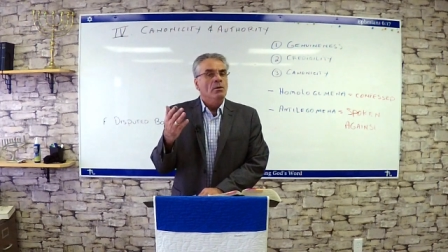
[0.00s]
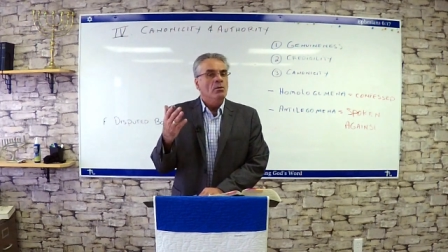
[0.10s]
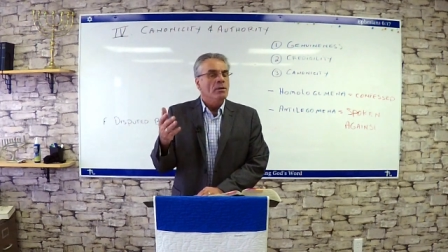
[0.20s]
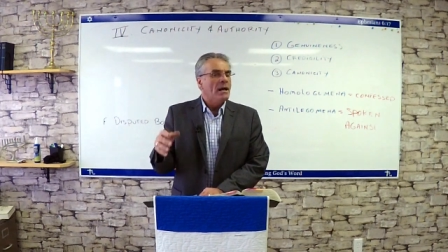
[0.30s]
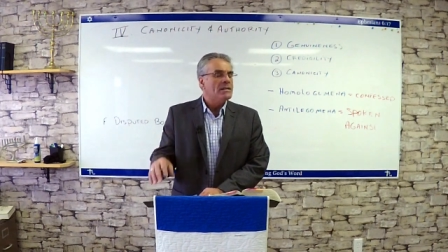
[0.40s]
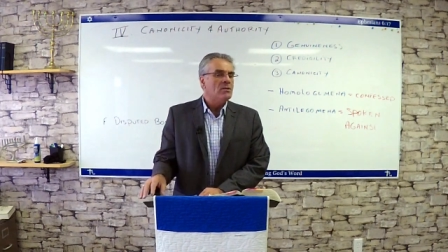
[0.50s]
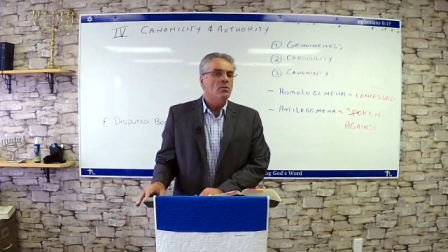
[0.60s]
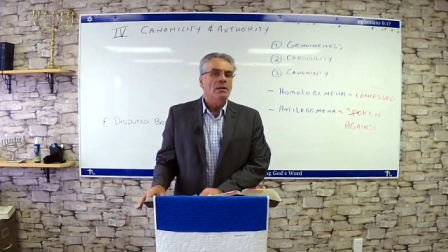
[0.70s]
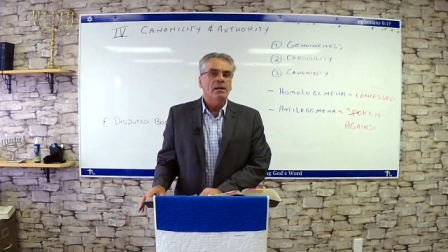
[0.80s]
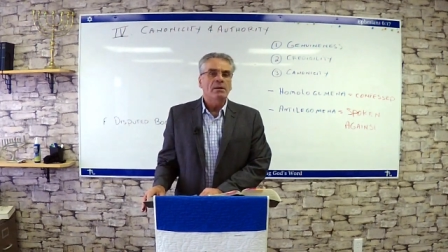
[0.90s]
You guys
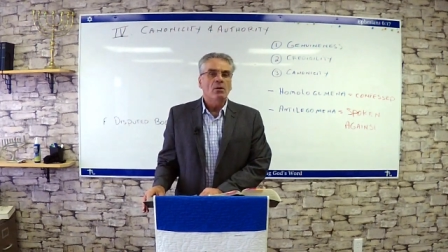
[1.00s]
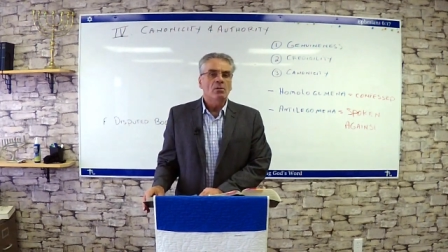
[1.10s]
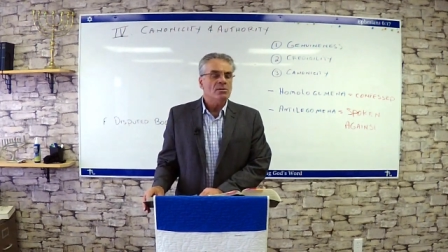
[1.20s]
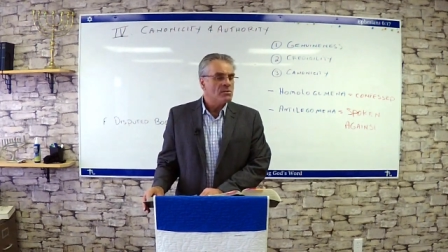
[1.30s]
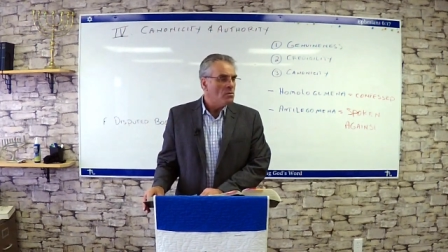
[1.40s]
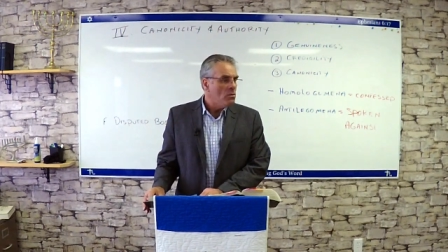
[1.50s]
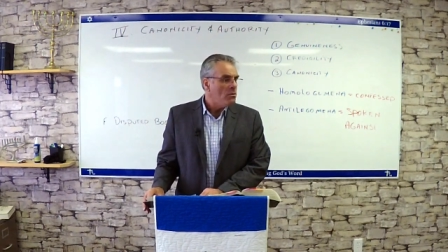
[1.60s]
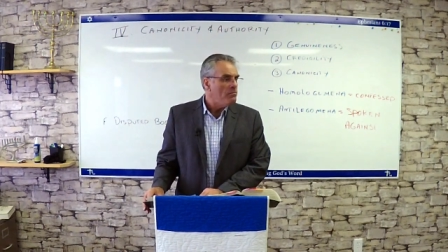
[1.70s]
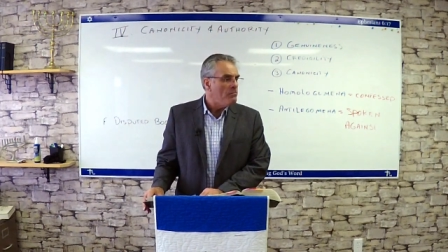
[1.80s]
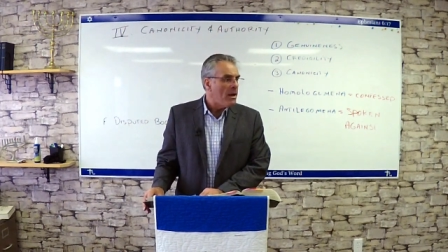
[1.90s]
online
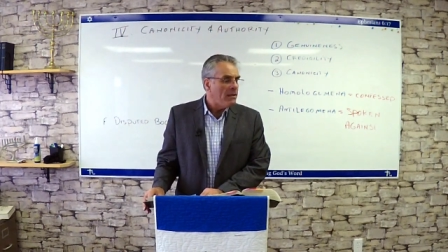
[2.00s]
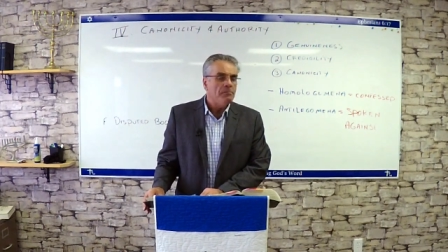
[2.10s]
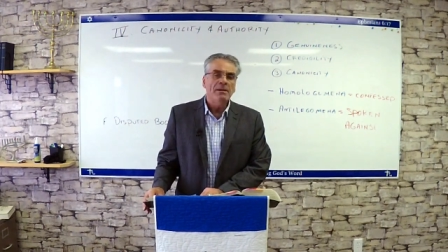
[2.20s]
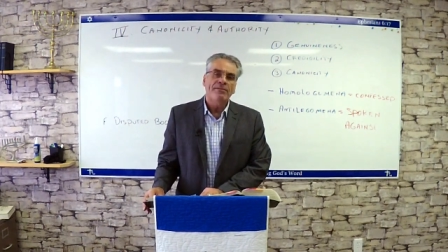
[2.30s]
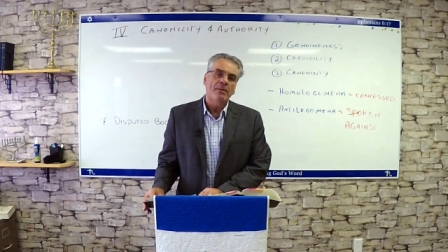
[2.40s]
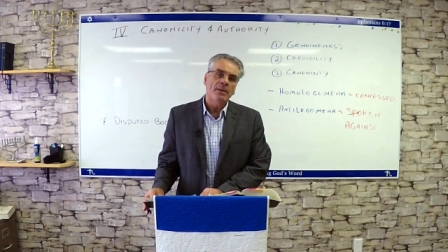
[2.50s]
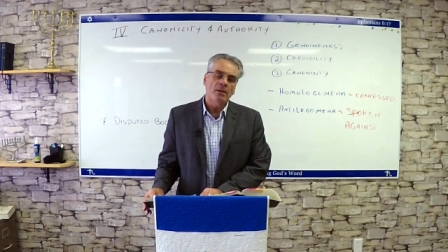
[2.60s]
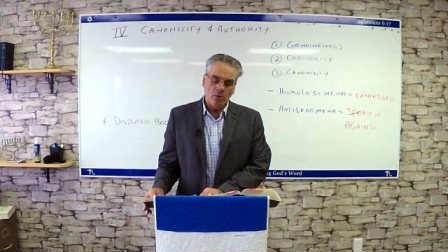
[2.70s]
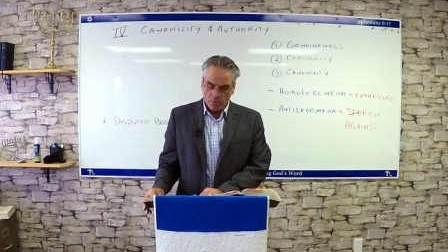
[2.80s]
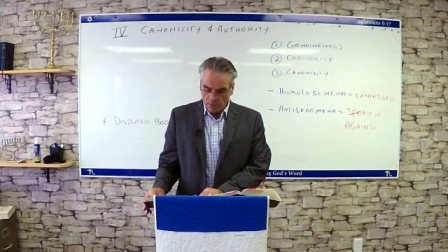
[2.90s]
also might be
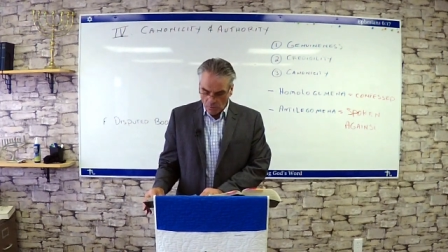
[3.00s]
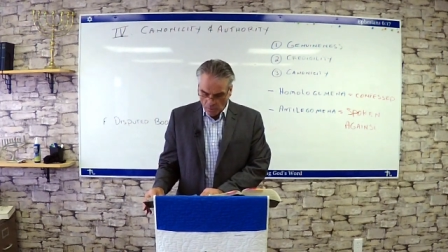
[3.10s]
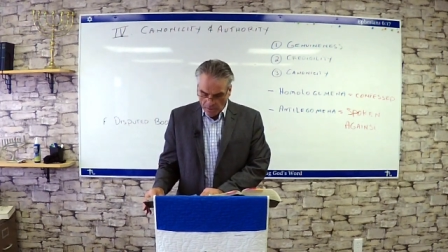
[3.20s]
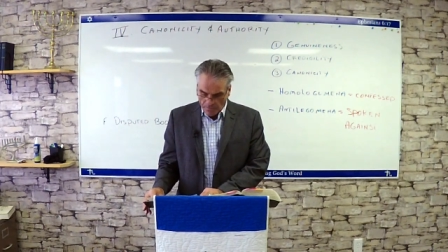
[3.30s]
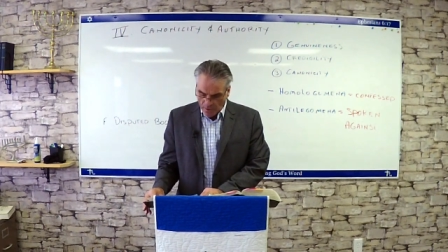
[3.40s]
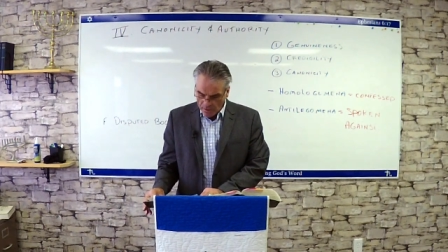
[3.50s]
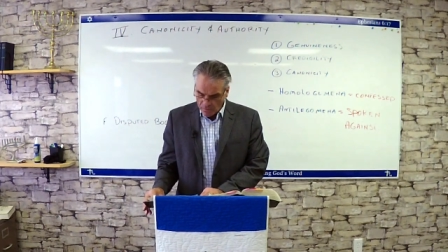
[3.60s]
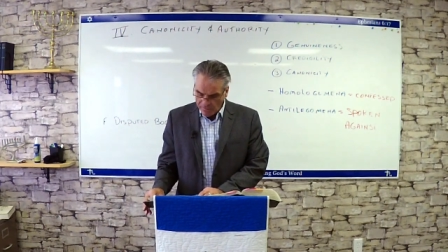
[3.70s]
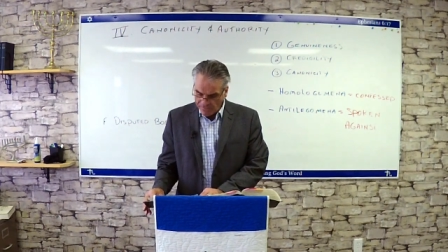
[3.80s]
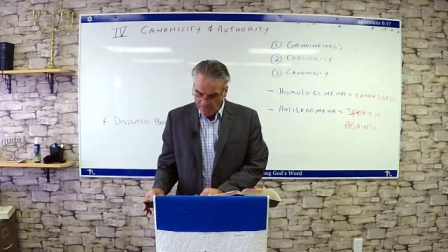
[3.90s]
familiar with the word
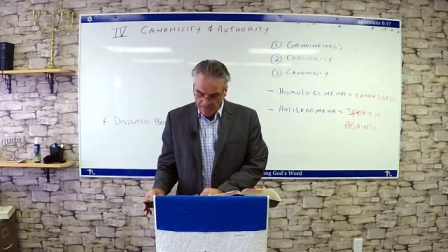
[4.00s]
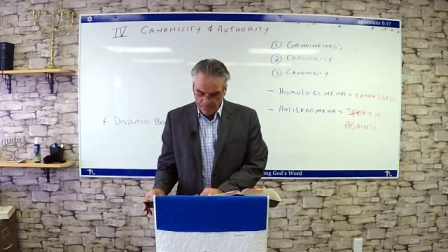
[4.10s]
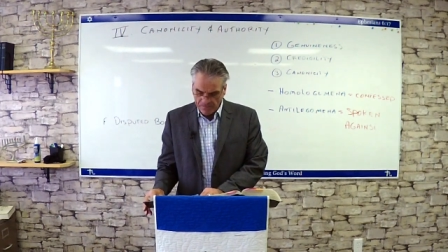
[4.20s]
Apocrypha.